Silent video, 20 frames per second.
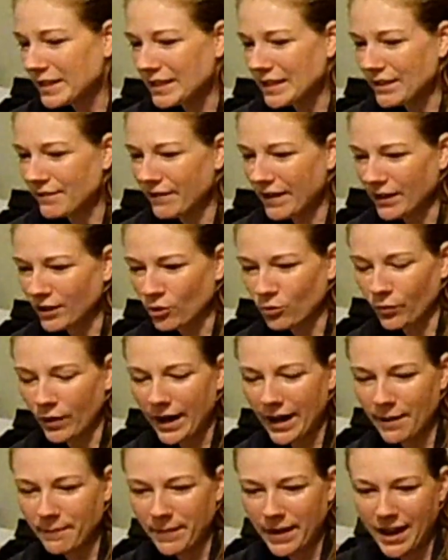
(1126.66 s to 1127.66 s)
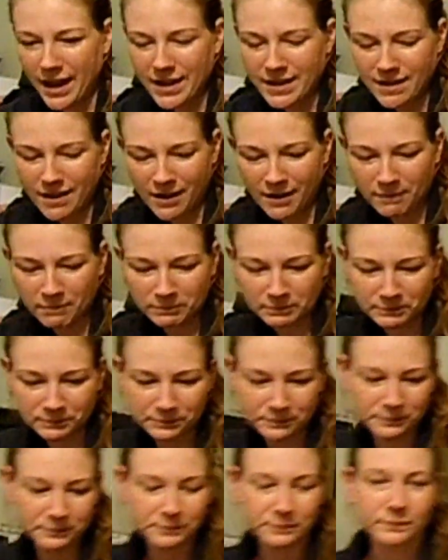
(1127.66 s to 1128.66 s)
if I can grab
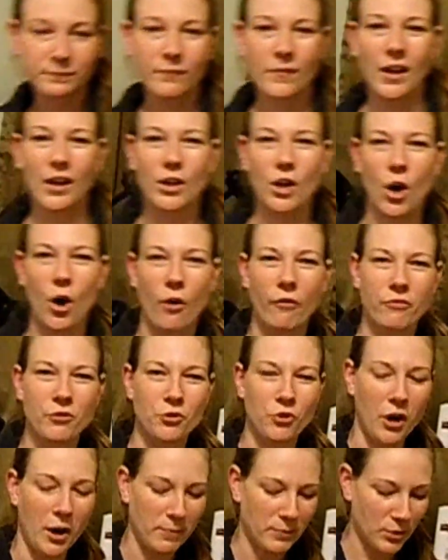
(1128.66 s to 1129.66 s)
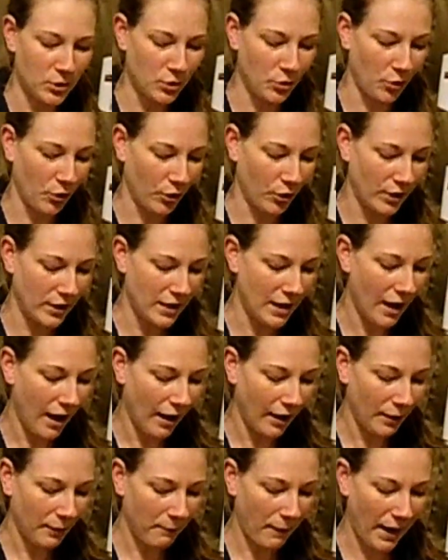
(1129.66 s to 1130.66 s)
a cough drop. Sorry.
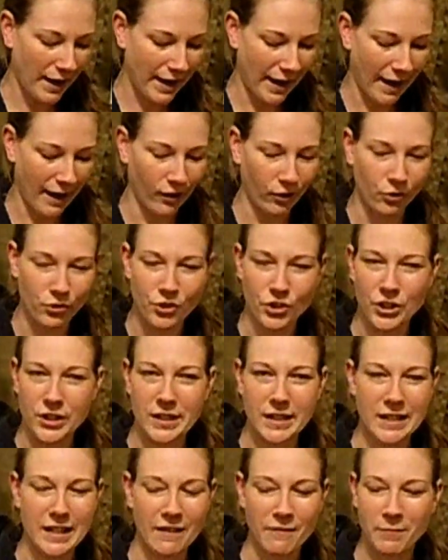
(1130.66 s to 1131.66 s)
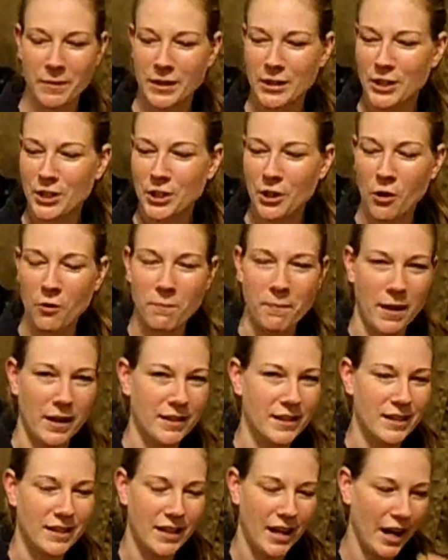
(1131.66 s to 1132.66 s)
My allergies have been so
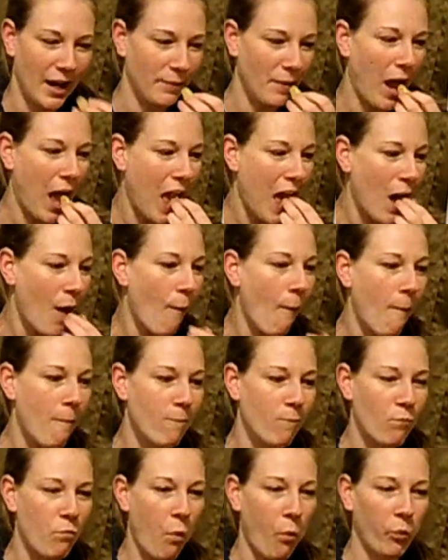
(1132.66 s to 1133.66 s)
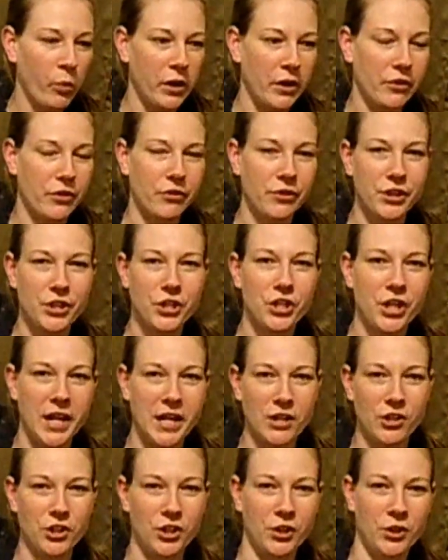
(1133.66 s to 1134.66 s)
messed up with the
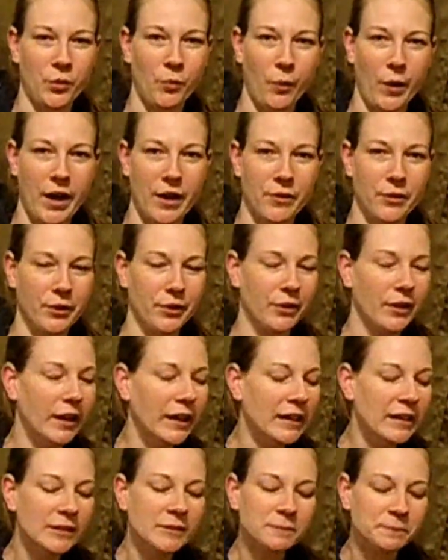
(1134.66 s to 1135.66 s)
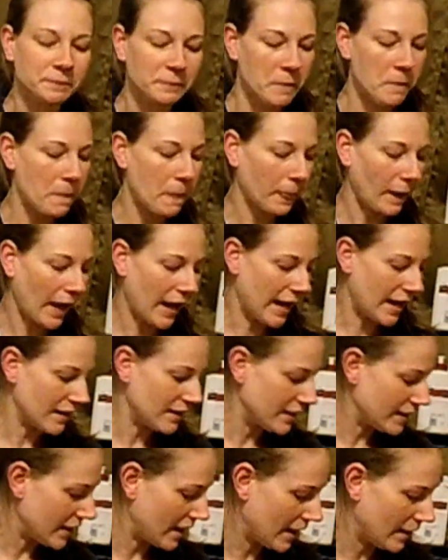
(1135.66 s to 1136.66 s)
change in the weather.
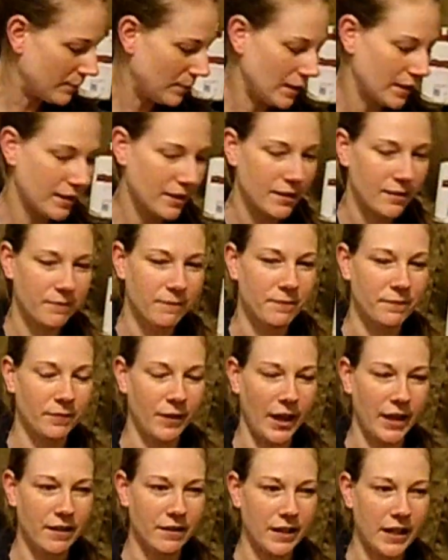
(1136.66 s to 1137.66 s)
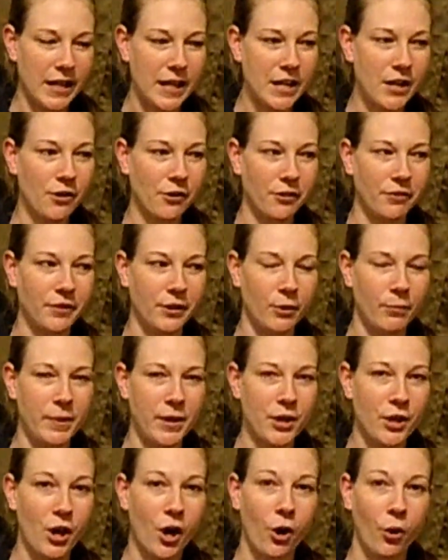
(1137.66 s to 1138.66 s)
And it's like here, it'll be
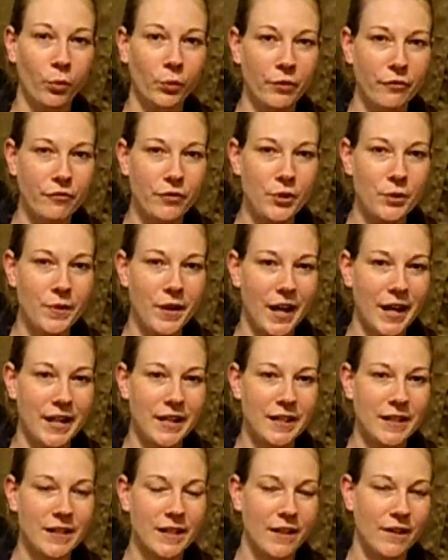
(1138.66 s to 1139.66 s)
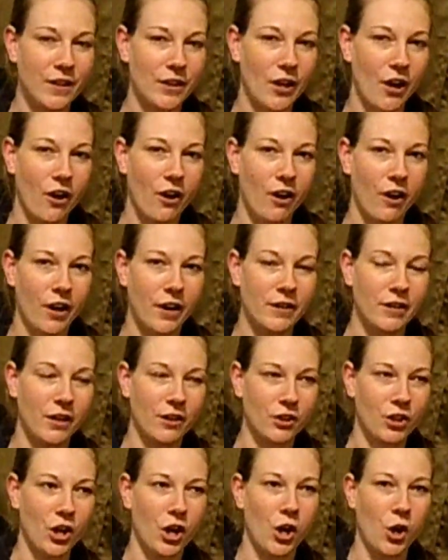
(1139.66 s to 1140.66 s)
cold a few days, and then hot,
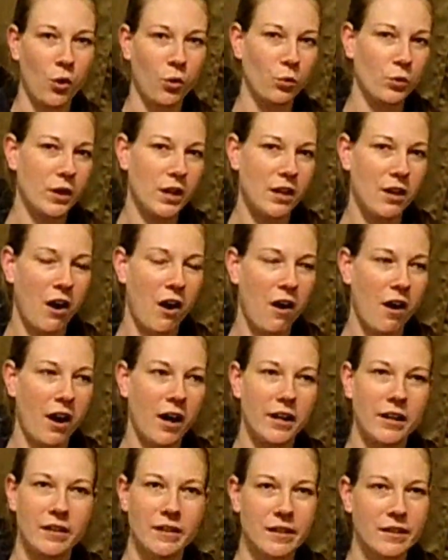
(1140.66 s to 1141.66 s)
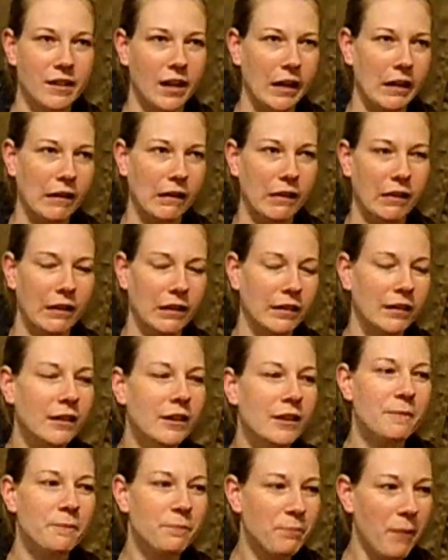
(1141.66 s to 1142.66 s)
and cold, and hot. And it's like, ugh,
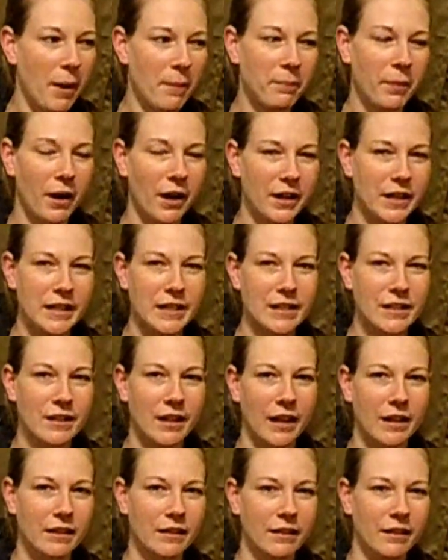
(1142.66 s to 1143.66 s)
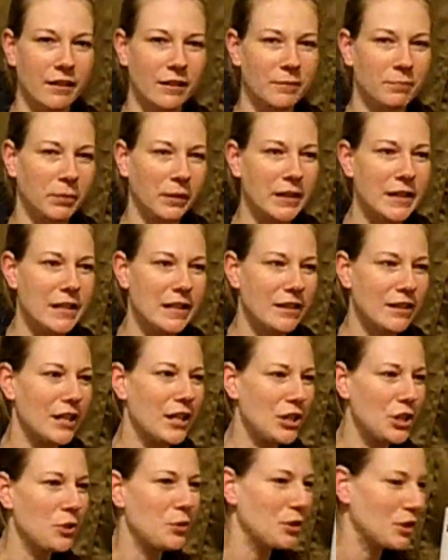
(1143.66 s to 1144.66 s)
my body is like, ugh, please
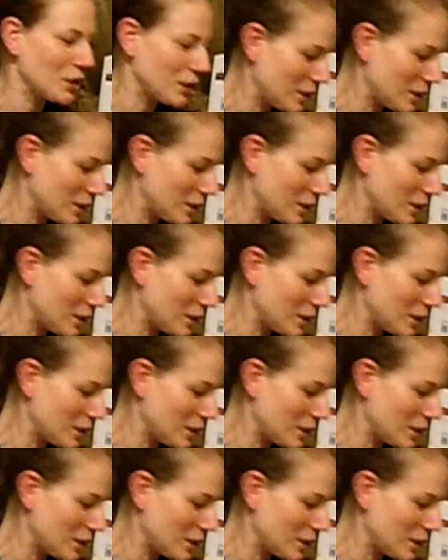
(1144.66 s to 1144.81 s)
get used to